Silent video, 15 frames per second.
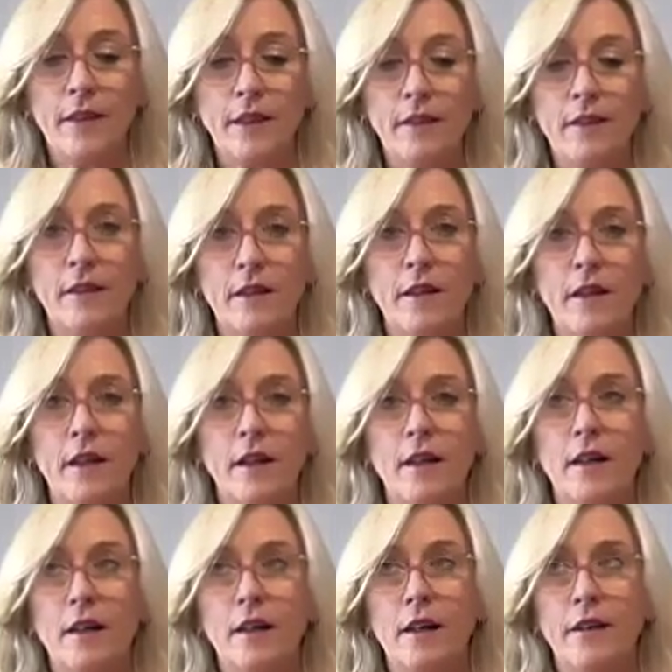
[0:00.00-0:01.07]

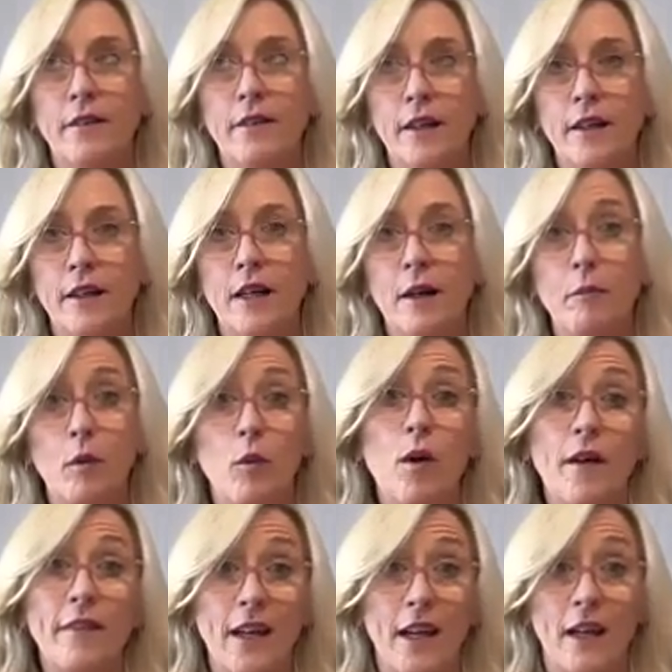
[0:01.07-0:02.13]
think number
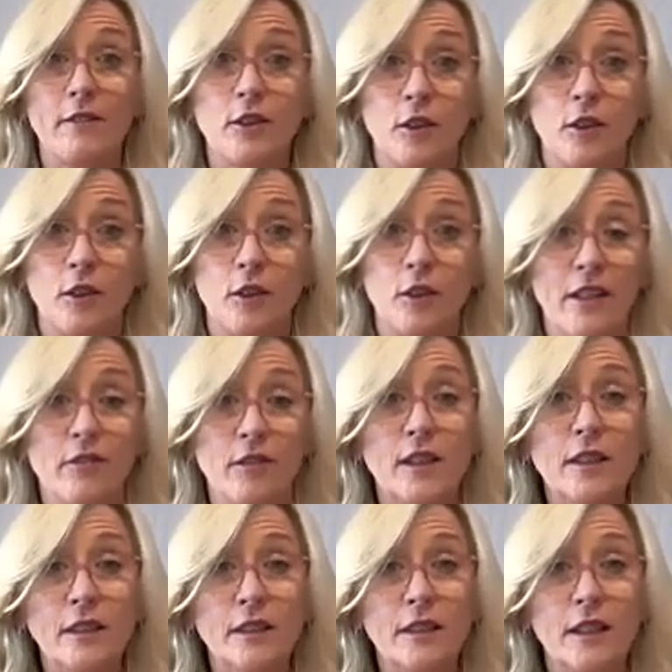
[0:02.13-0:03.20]
one, they have to believe
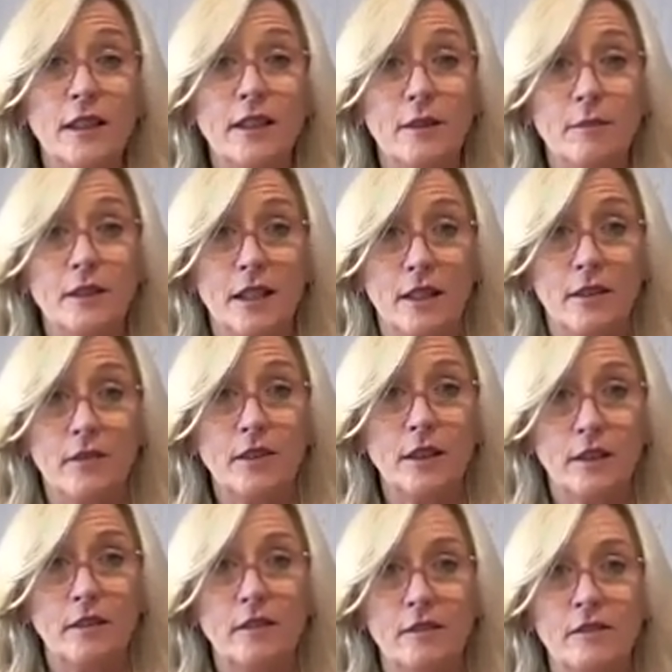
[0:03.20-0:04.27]
it in
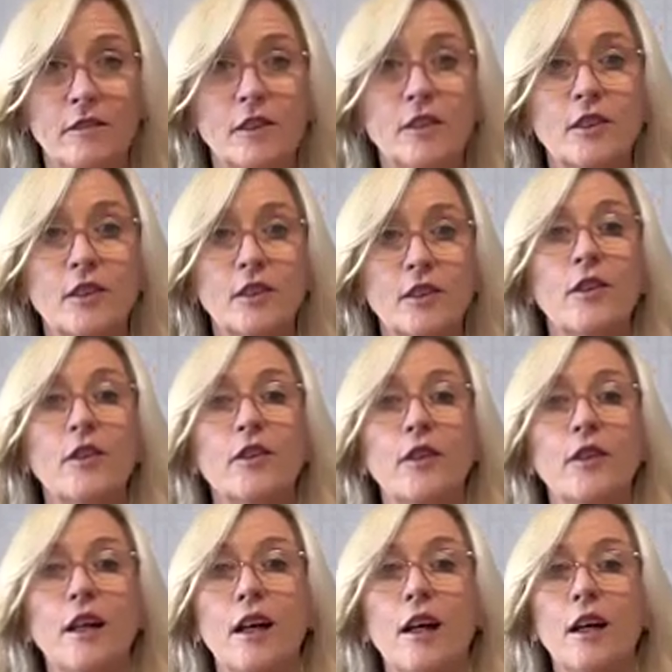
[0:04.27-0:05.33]
themselves.
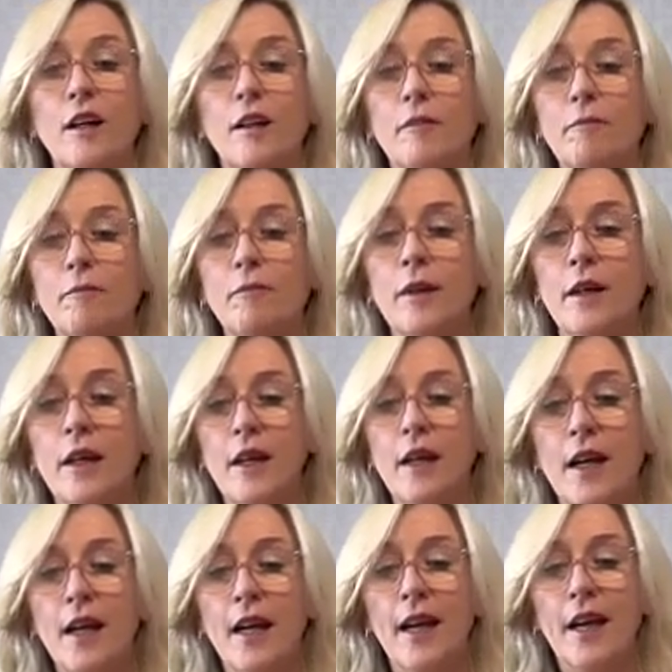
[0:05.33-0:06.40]
So,
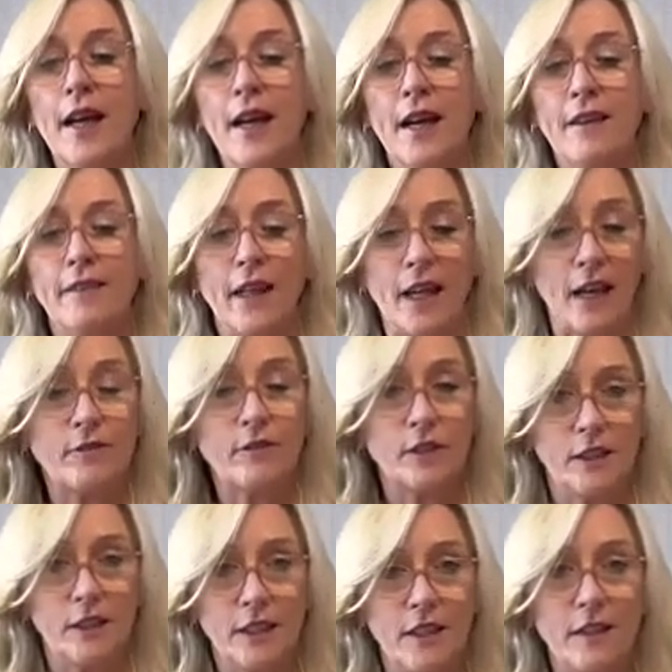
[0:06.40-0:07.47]
and they have
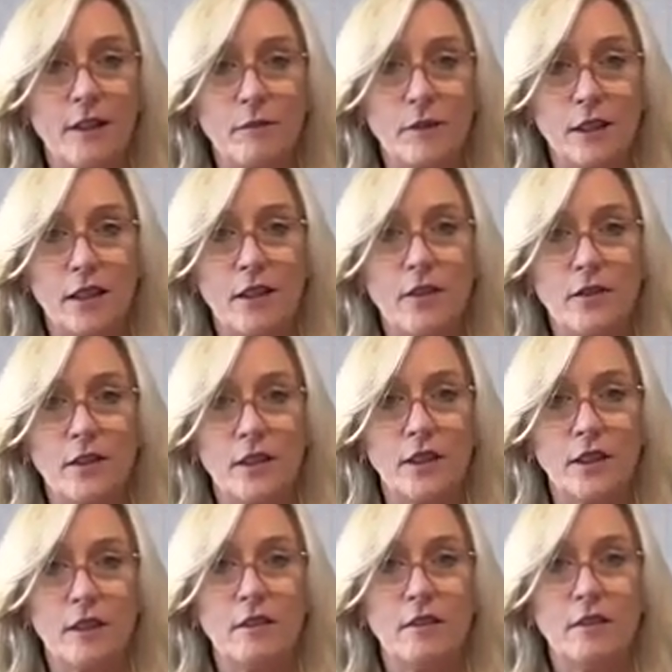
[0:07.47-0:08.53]
to see
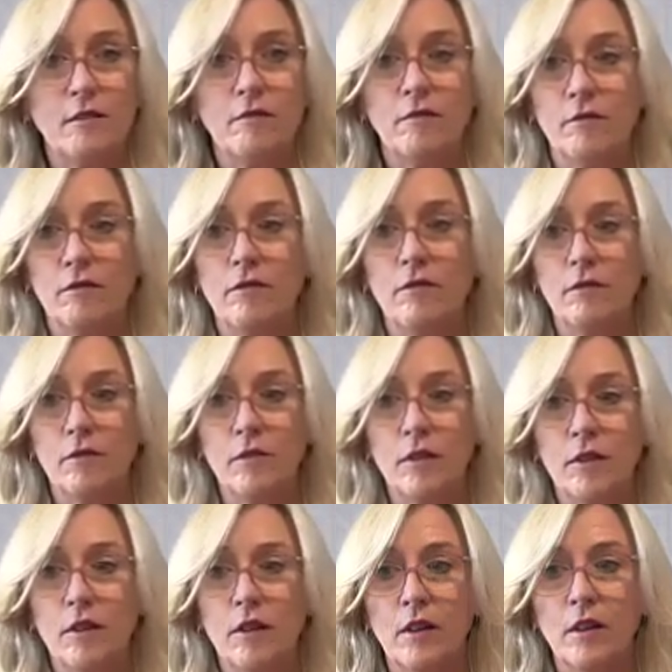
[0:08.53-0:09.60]
themselves
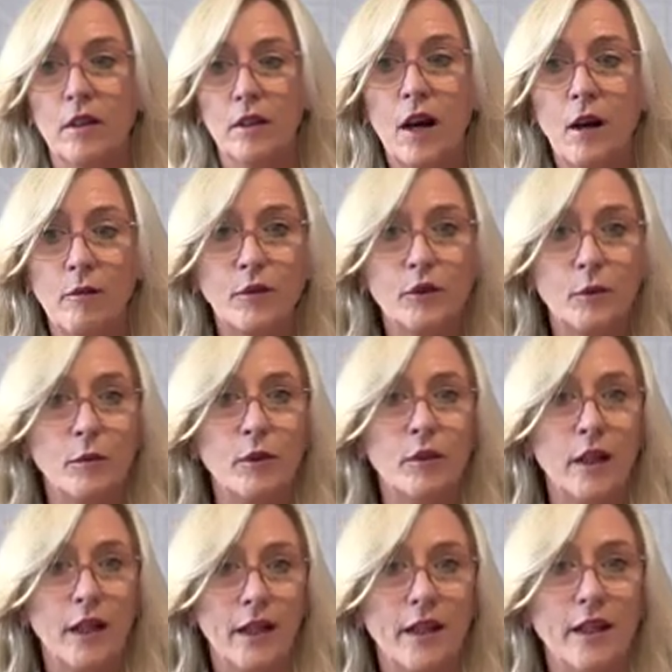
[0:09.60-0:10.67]

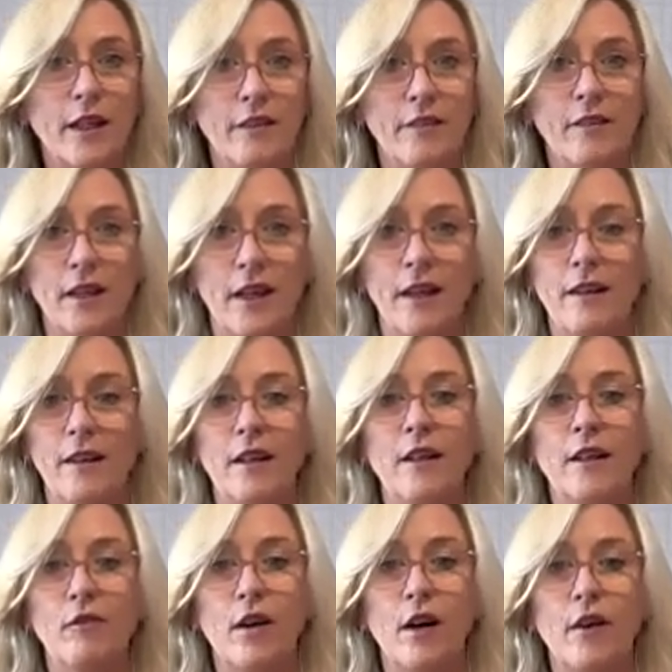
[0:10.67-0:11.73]
comfortable and in that
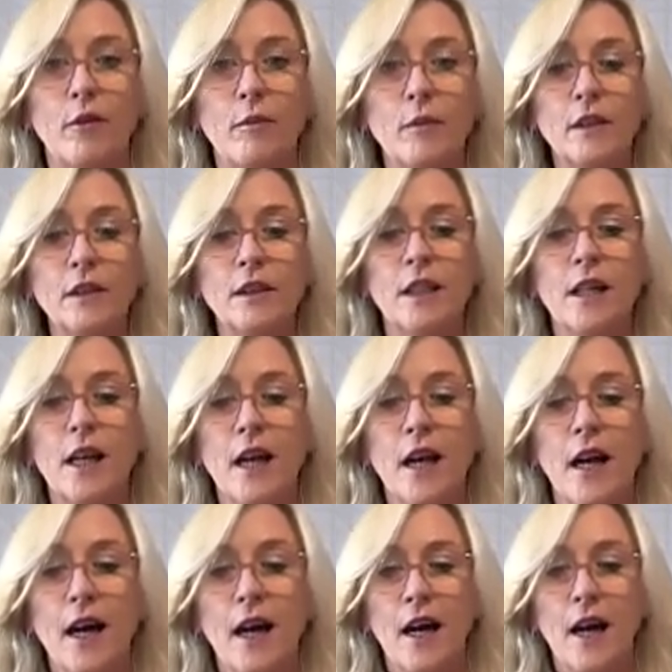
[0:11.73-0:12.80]
environment,
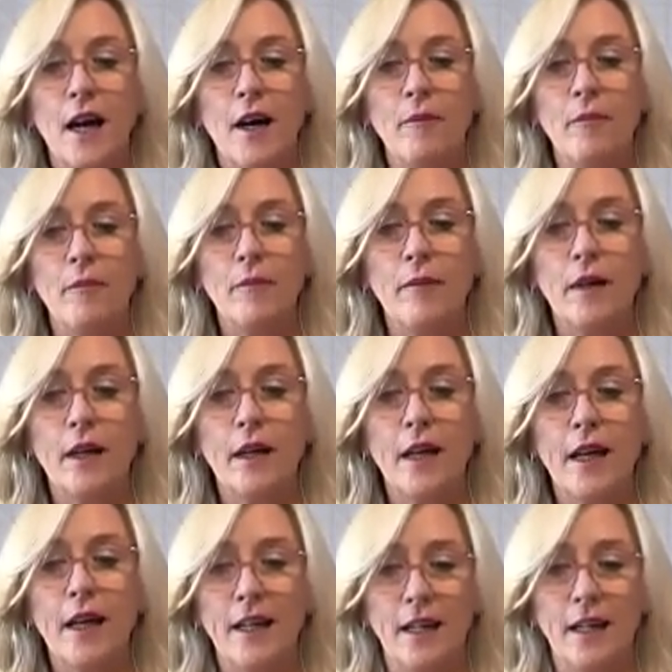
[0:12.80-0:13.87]

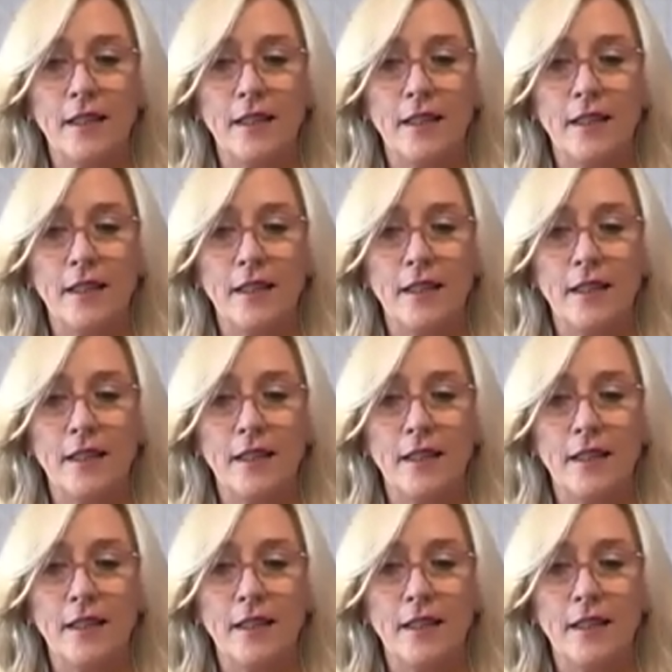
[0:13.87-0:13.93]
and